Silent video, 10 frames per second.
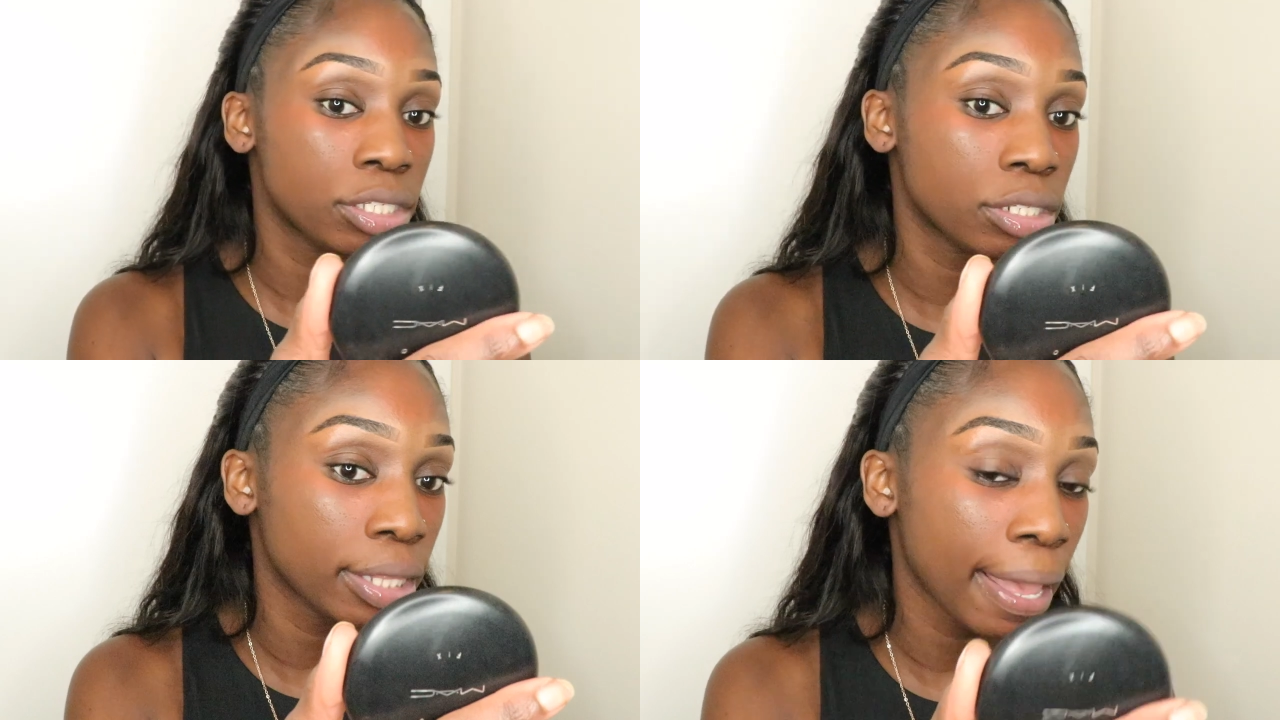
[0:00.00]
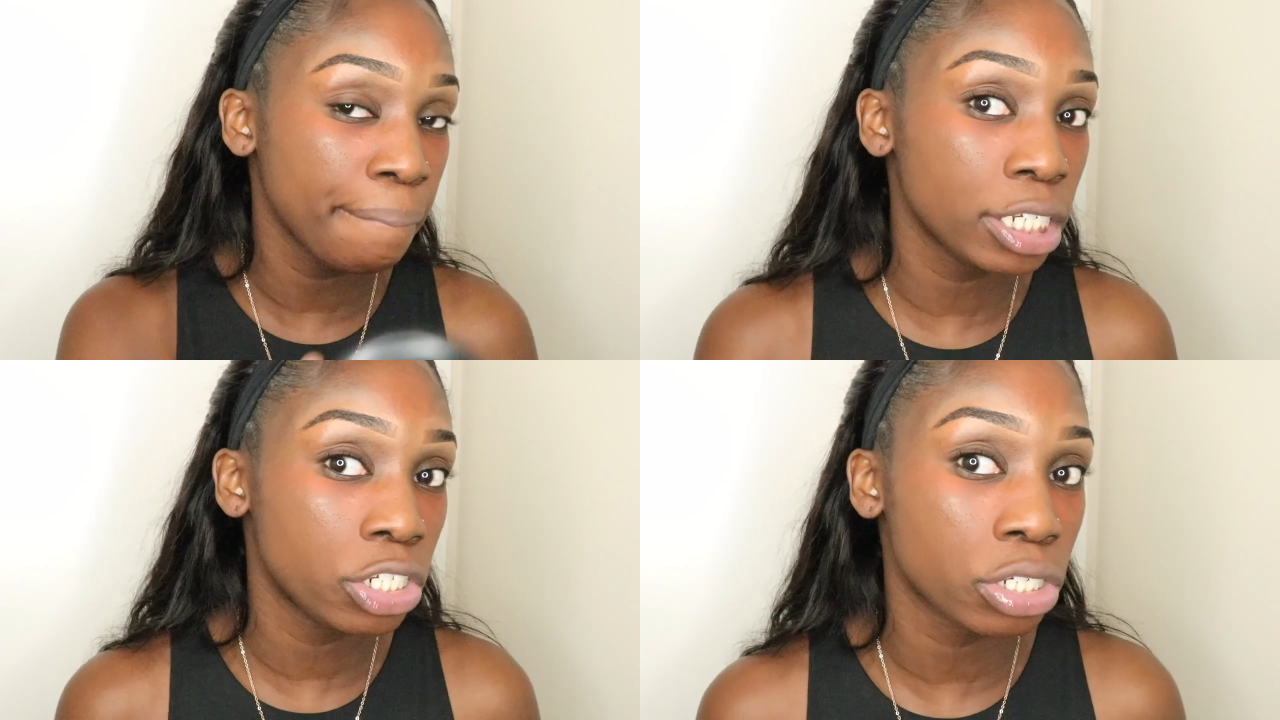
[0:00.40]
So let
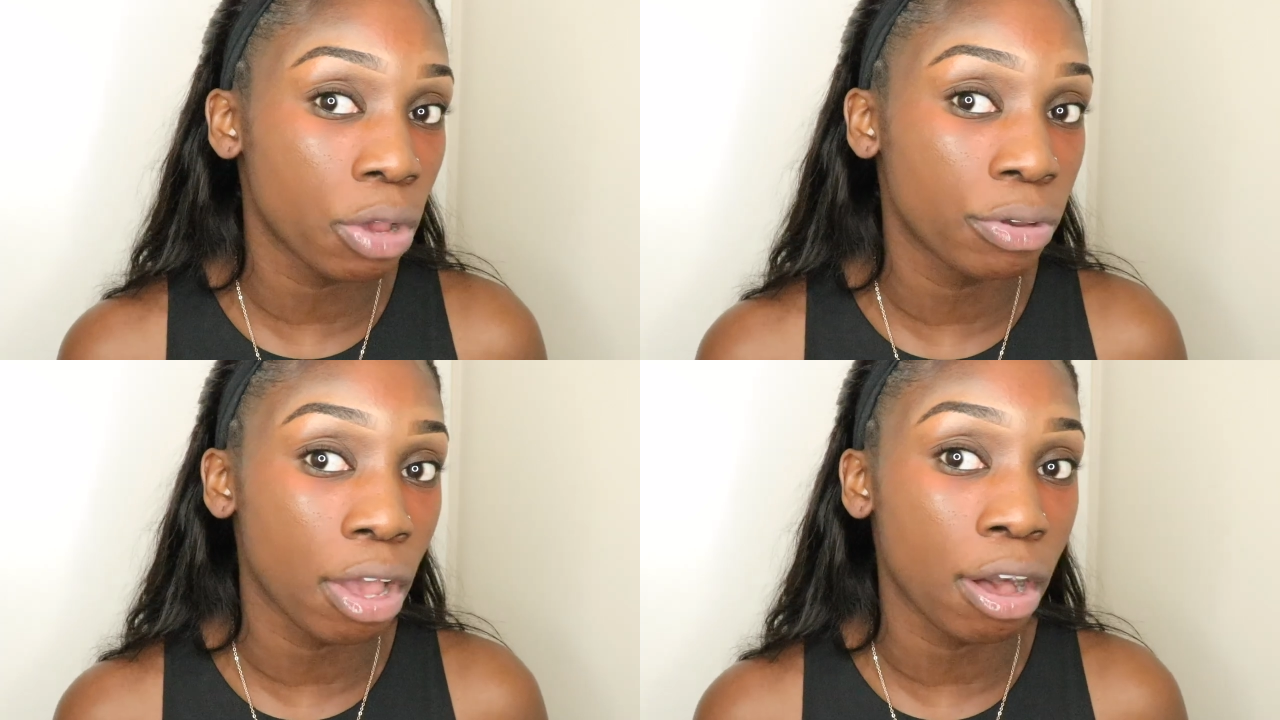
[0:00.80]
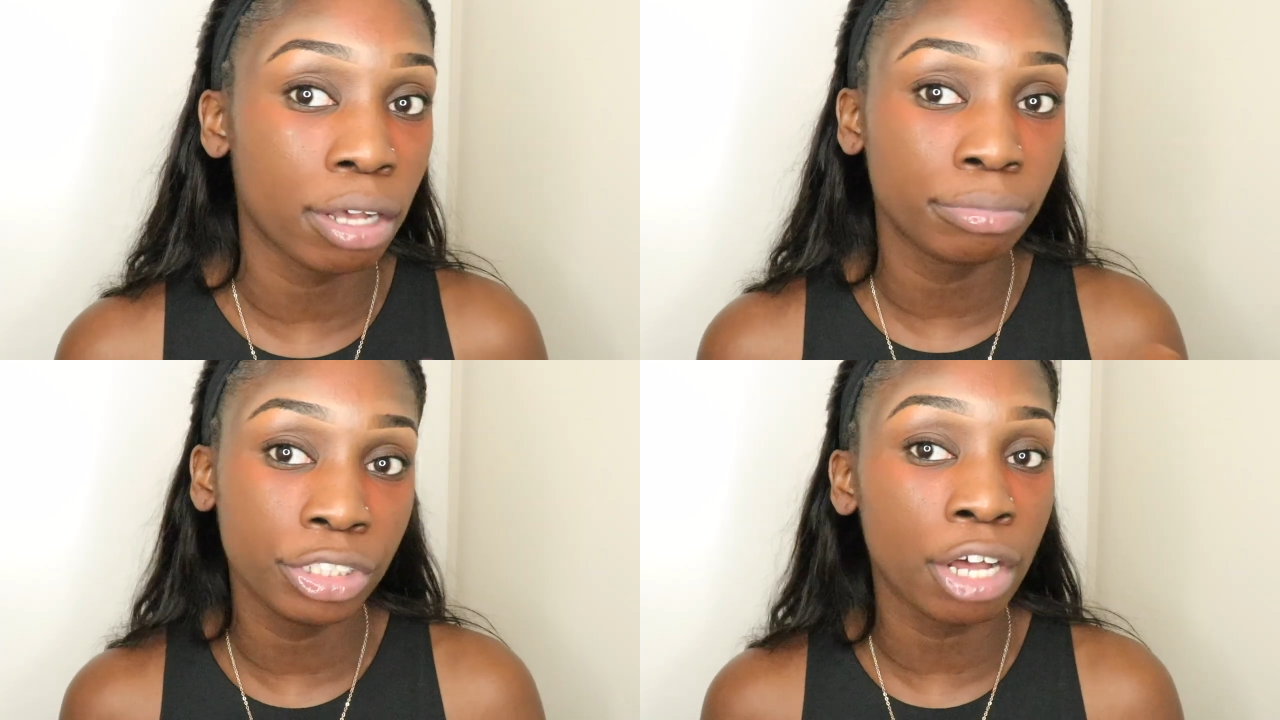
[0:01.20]
me show
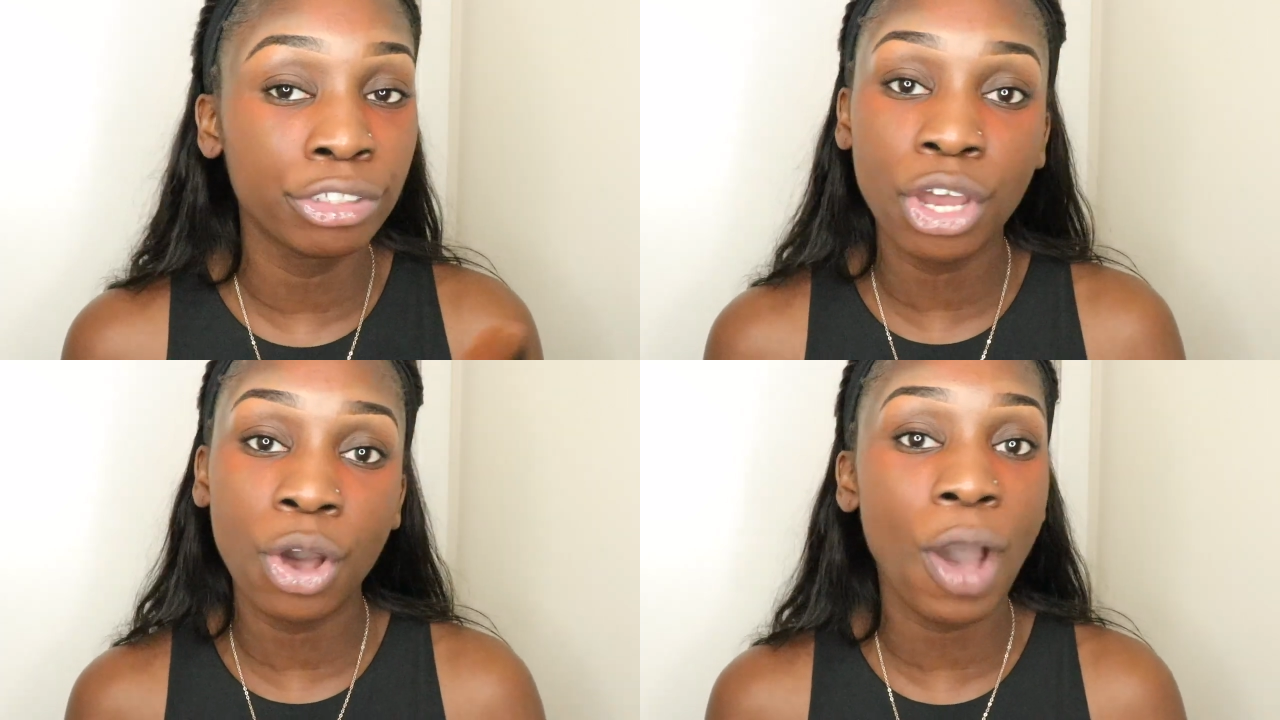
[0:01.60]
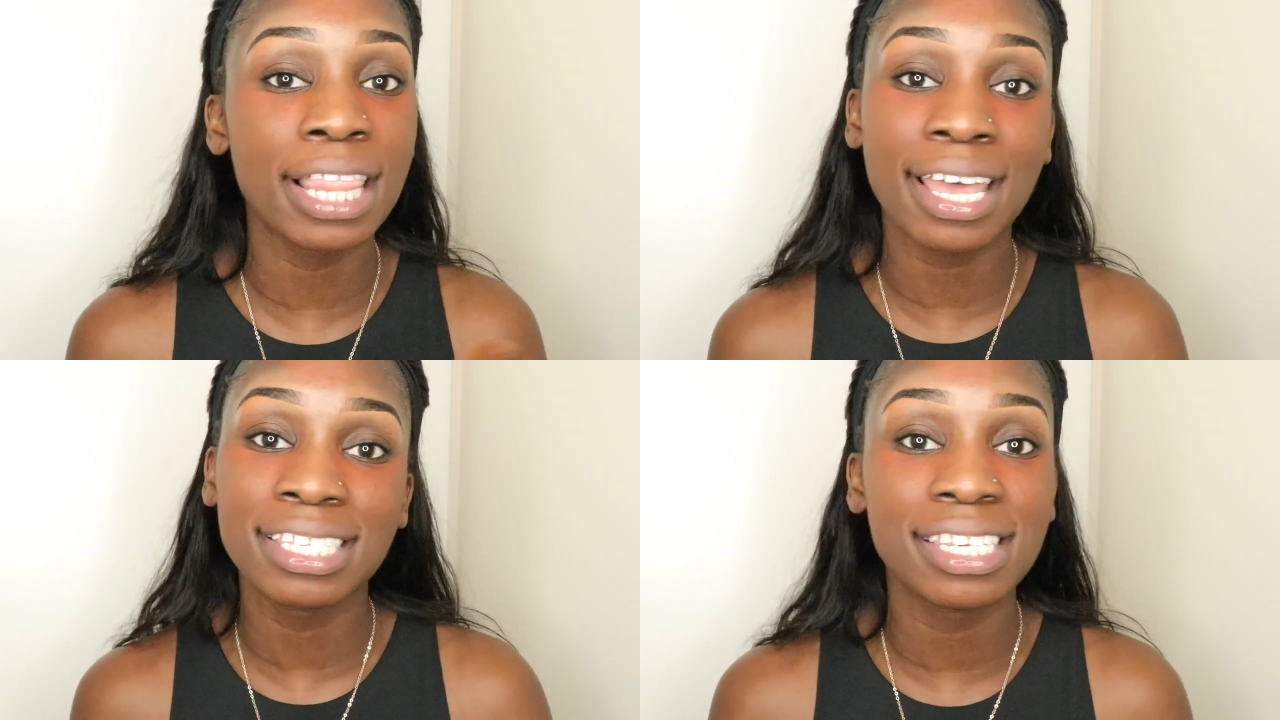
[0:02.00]
y'all. Y'all know I like